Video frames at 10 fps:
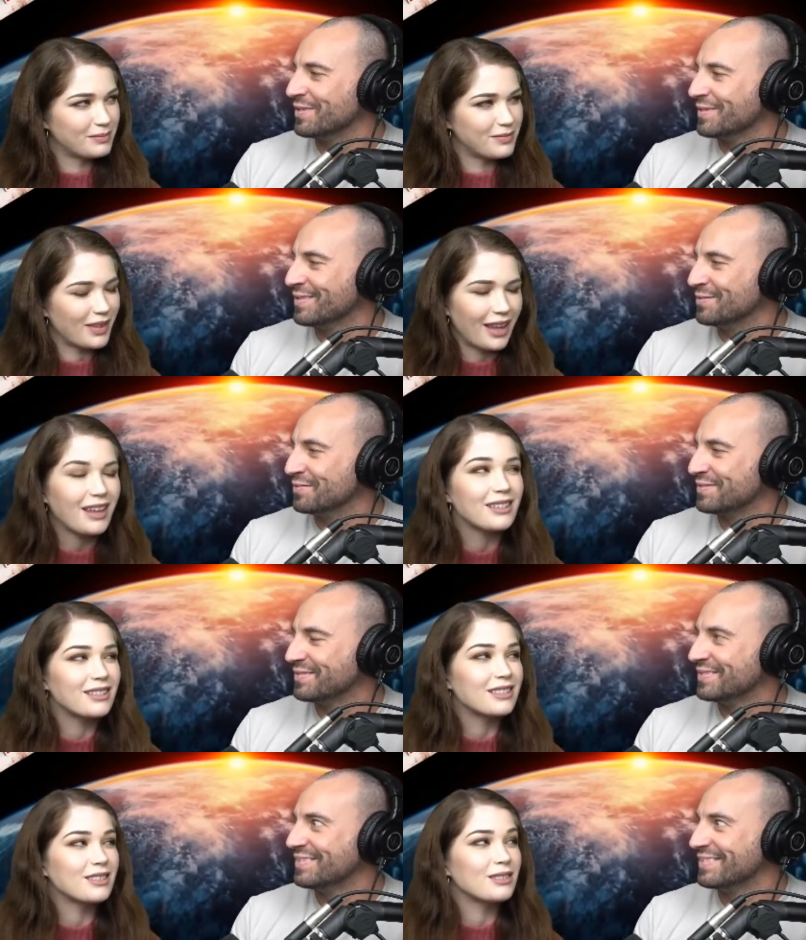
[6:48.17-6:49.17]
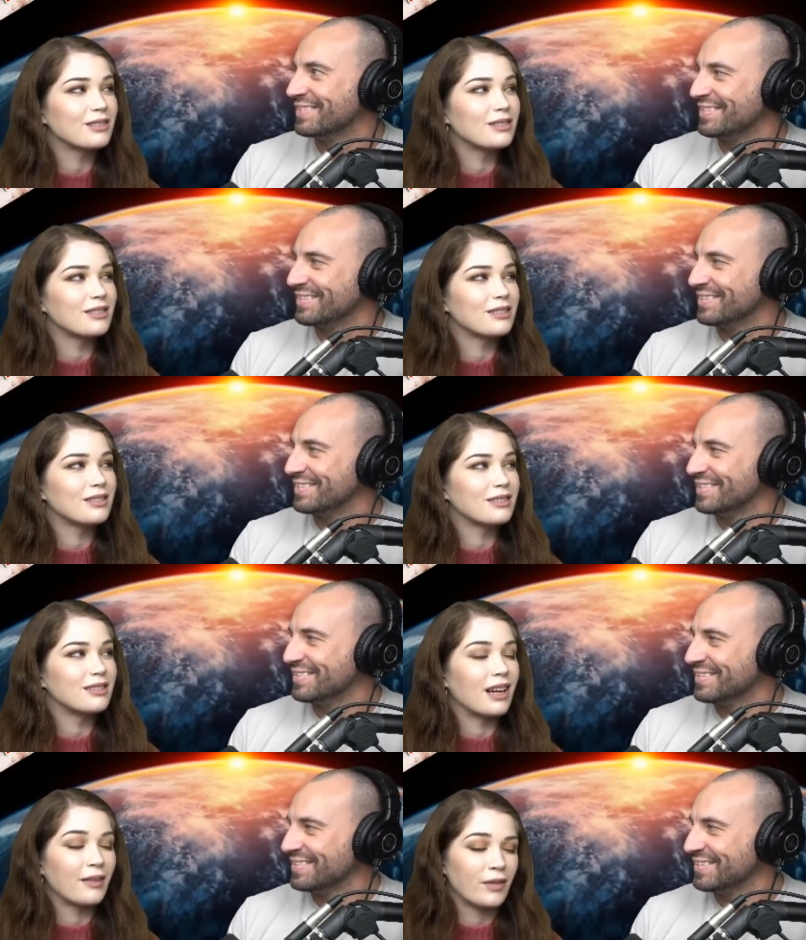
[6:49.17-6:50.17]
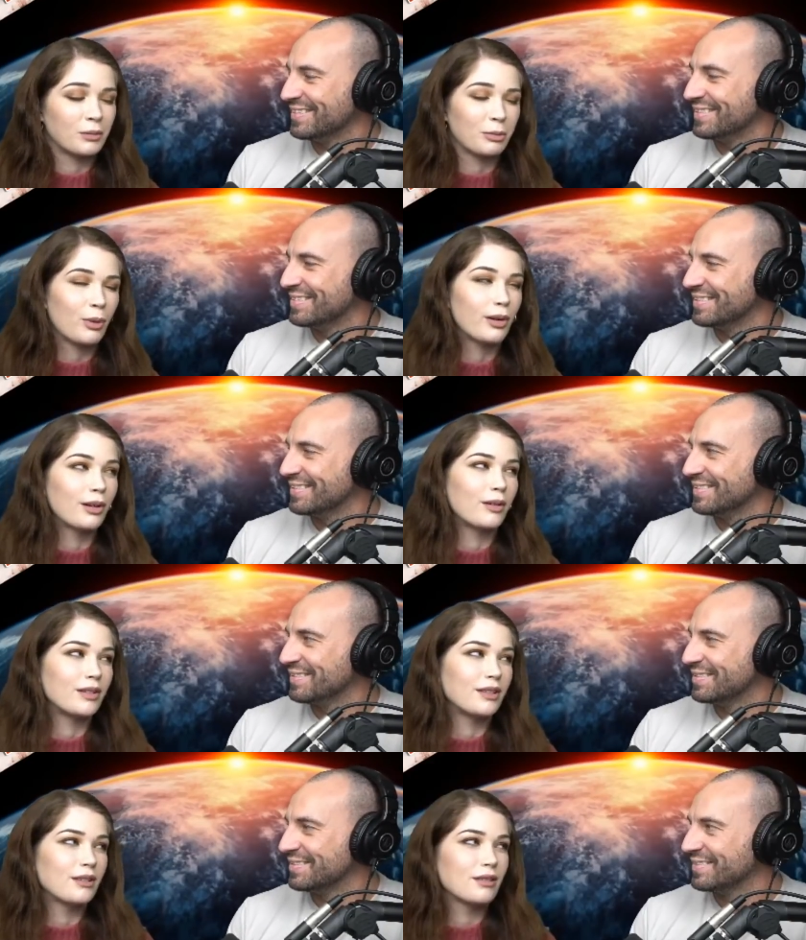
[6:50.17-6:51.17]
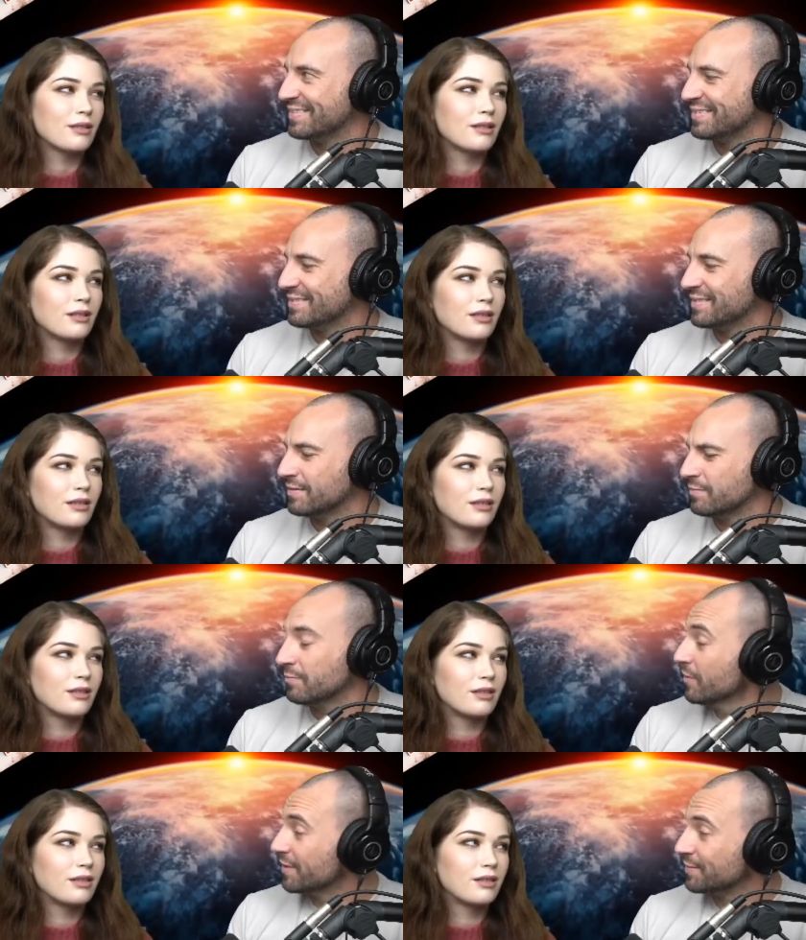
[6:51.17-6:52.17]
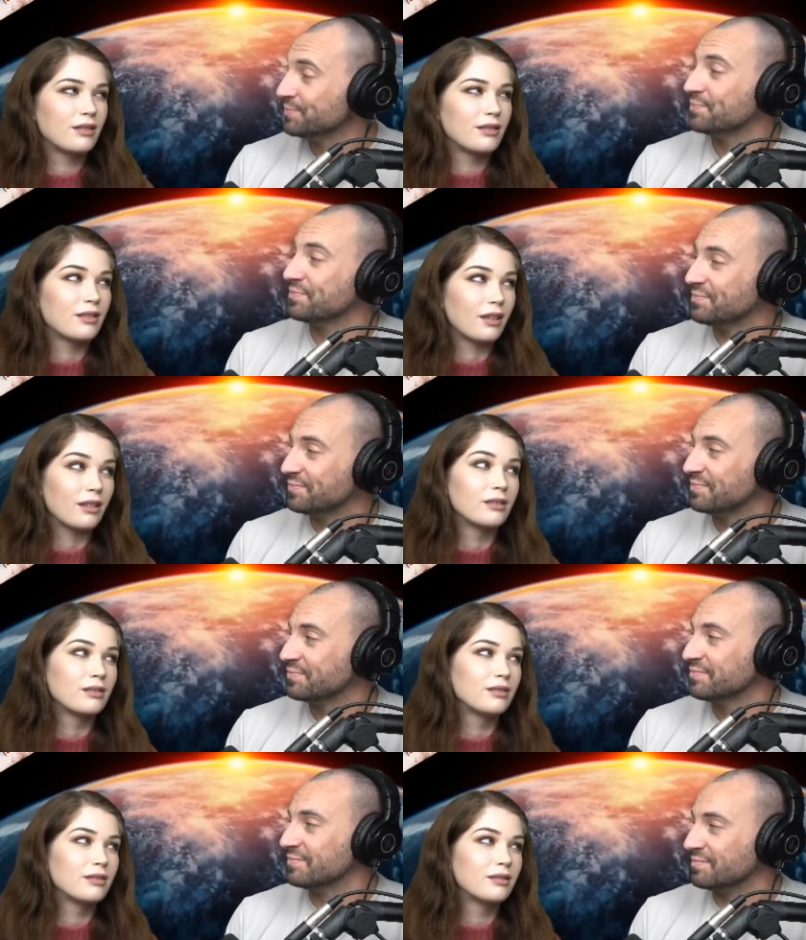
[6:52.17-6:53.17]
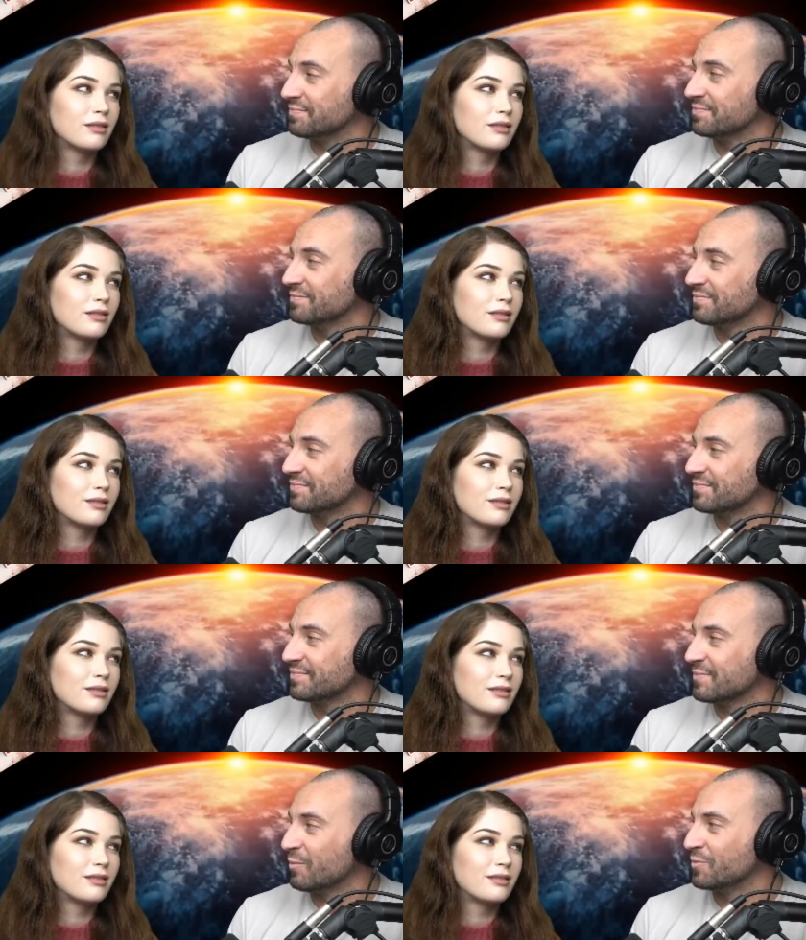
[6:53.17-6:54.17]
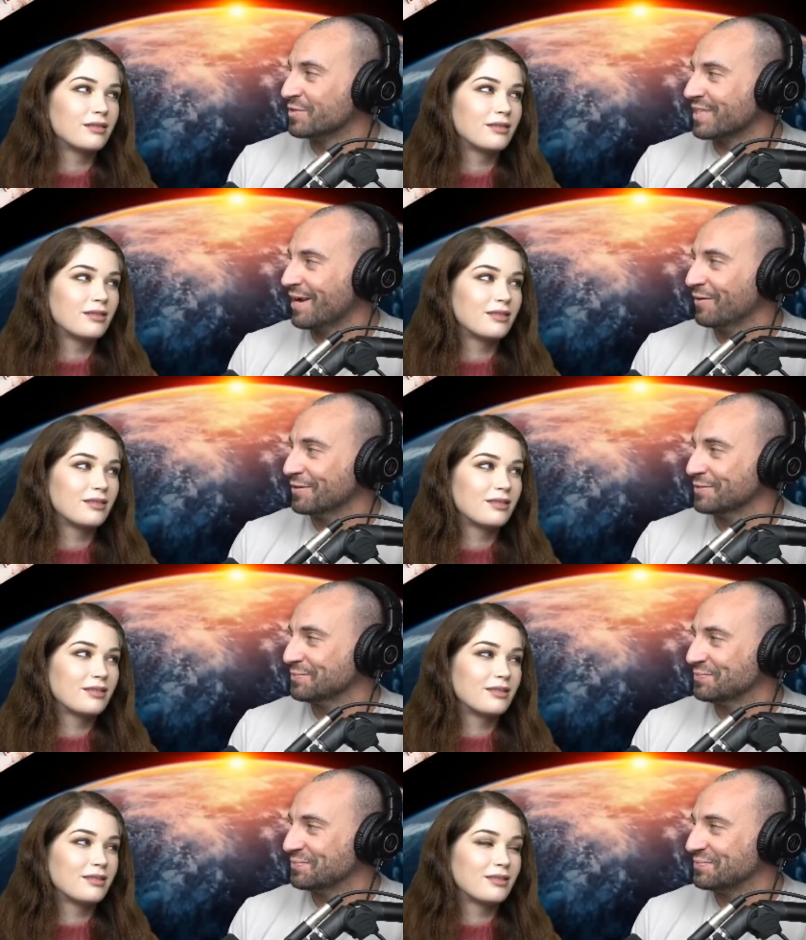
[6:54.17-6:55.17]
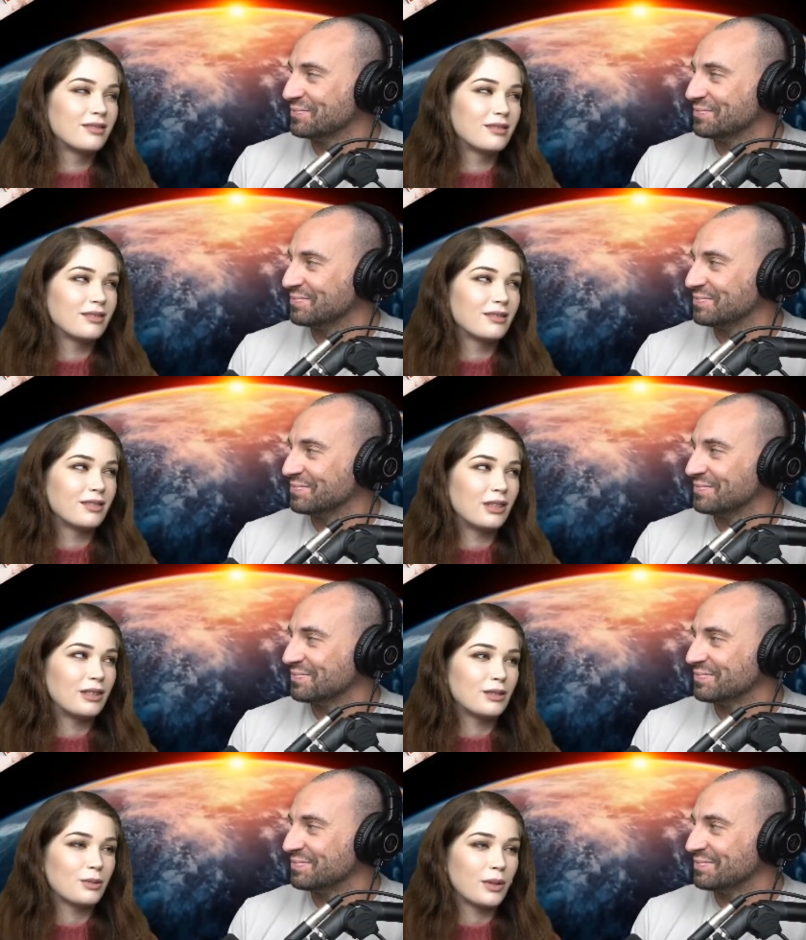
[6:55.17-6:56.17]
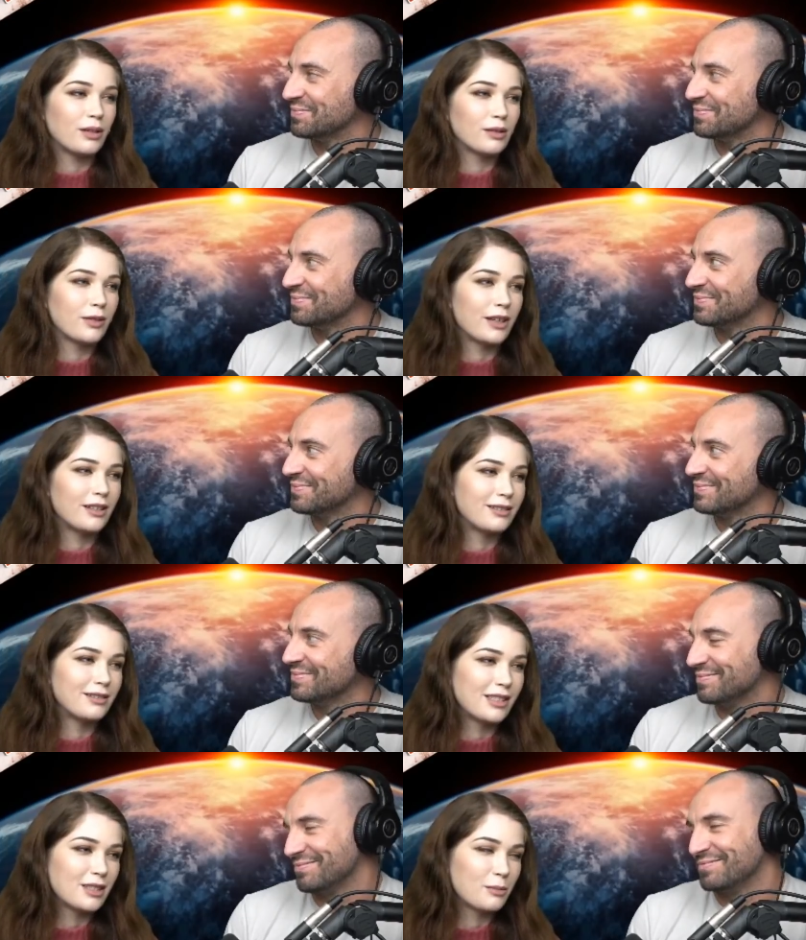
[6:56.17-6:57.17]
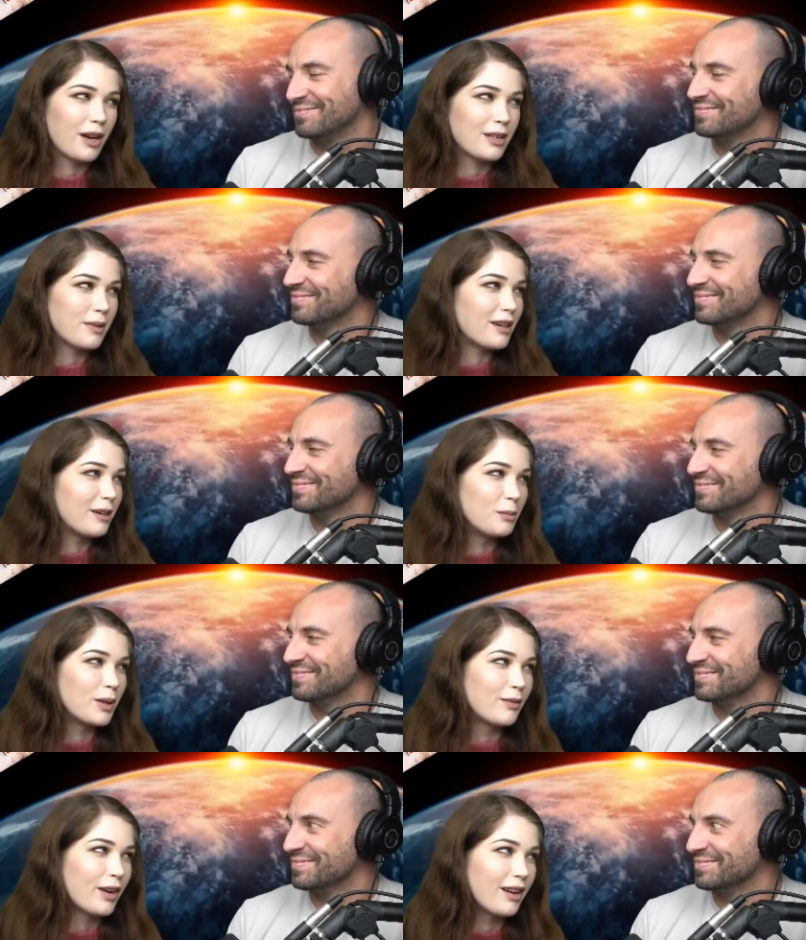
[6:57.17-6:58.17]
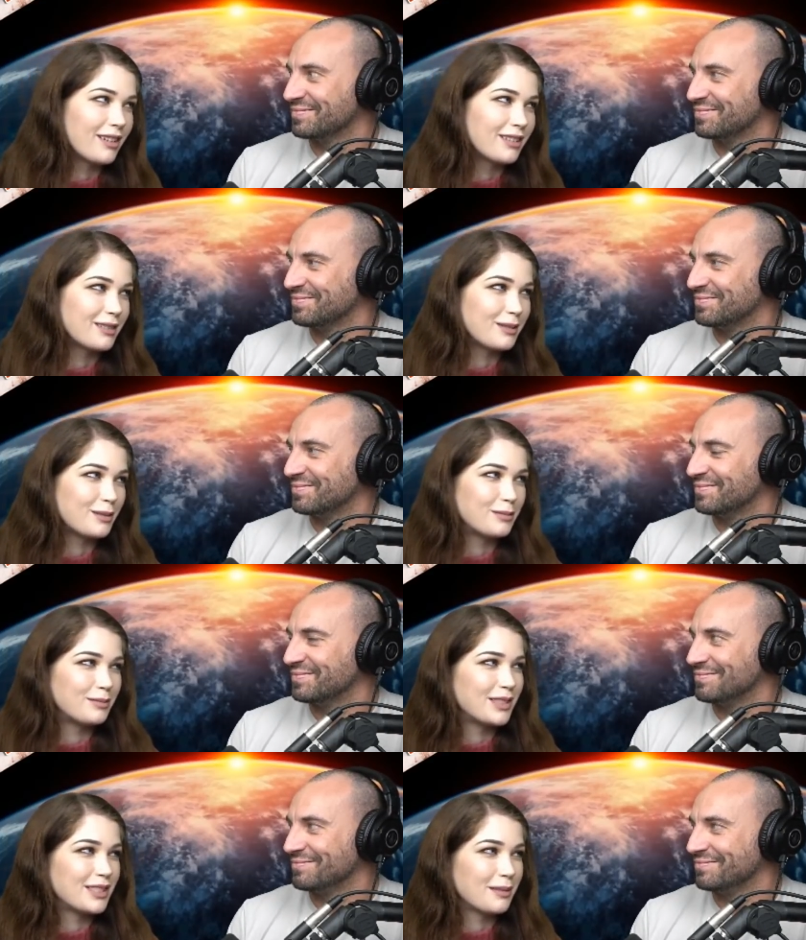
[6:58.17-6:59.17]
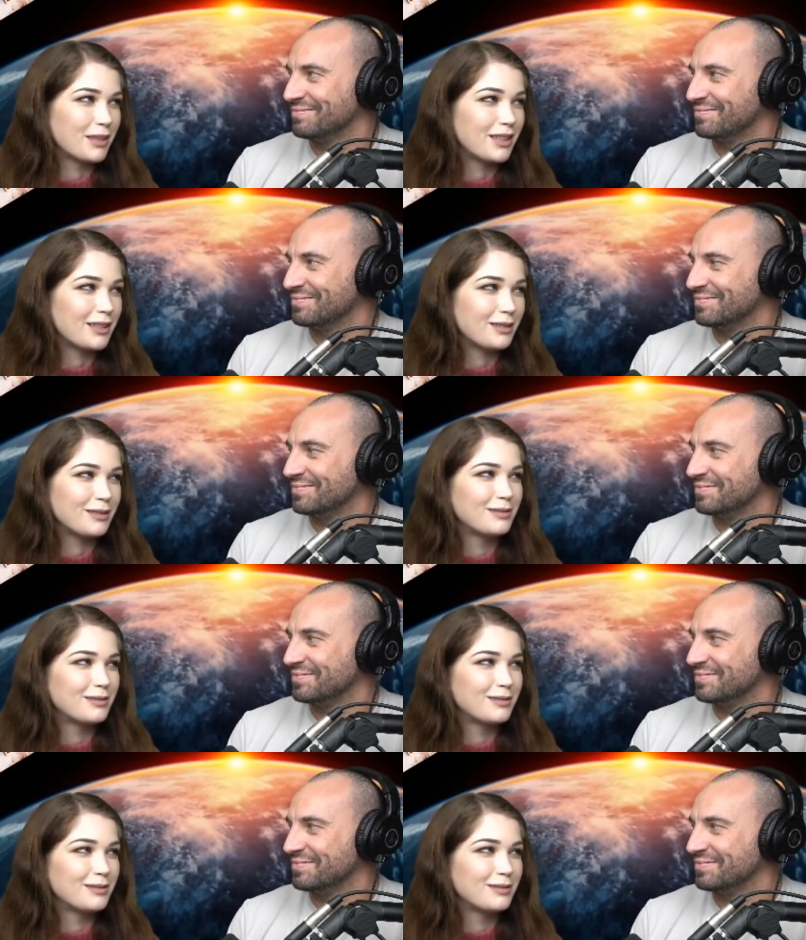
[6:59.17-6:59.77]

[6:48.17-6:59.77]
Speaker 1: Oh. And I filmed a porno in this. Really? Yeah.
Speaker 2: What was the character?
Speaker 1: Sweet girlfriend gets surprised by her boyfriend who did something cute.